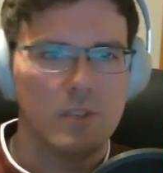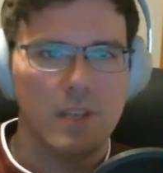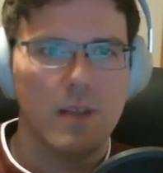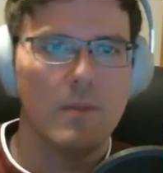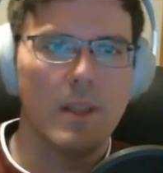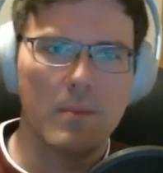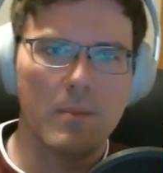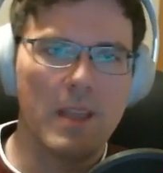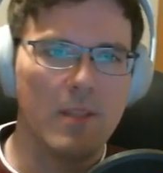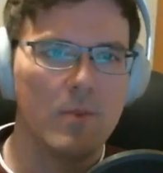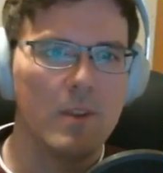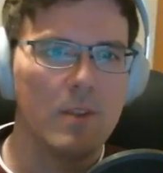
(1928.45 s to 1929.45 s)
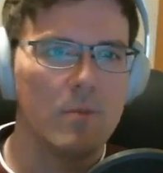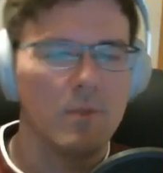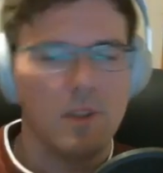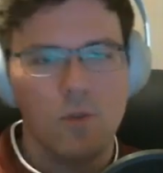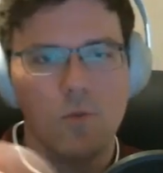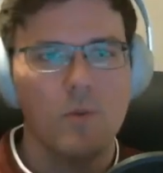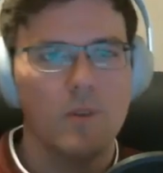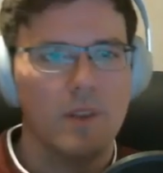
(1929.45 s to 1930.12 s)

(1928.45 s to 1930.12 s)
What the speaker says: and I was like, man, 3D is really cool,